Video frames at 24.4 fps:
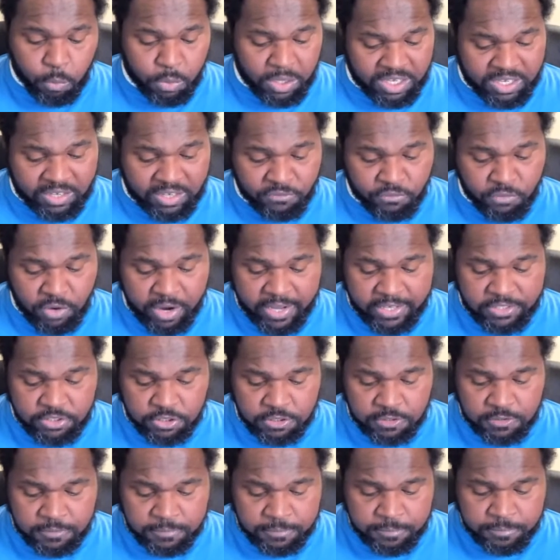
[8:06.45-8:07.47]
weak and
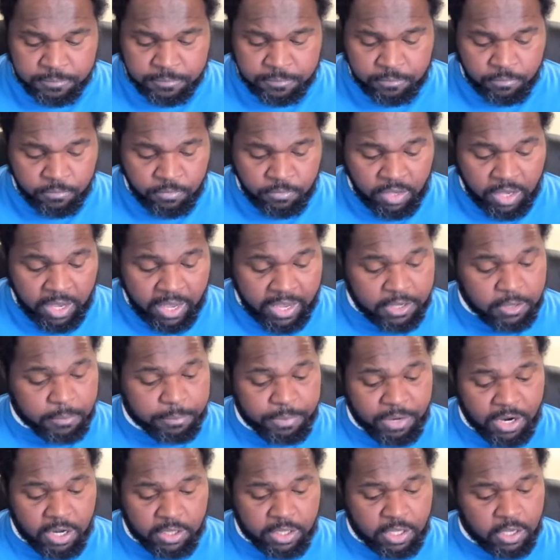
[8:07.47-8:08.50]
fragile.
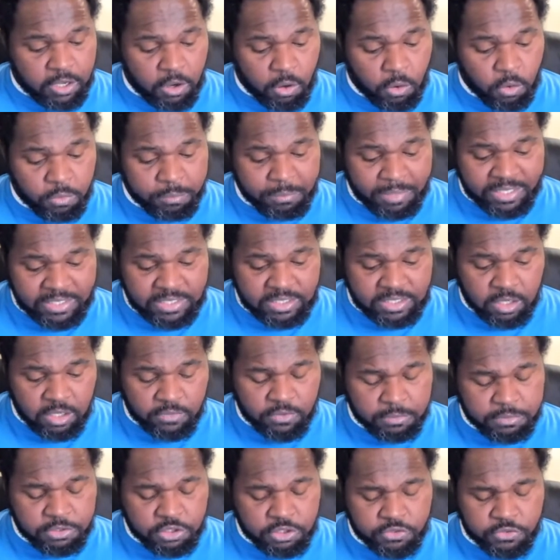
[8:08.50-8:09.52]
I could barely hold
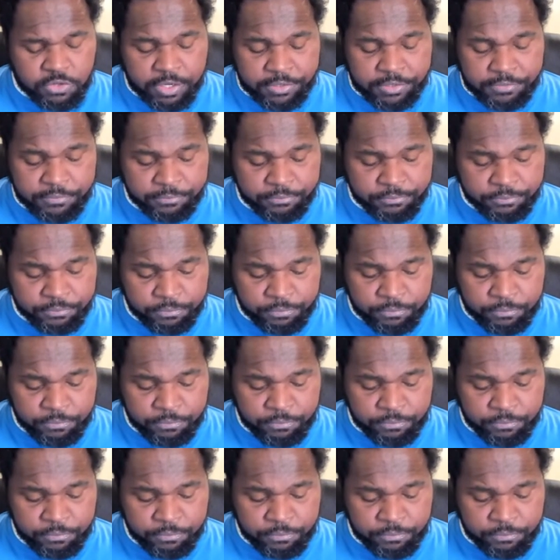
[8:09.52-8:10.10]
myself up straight.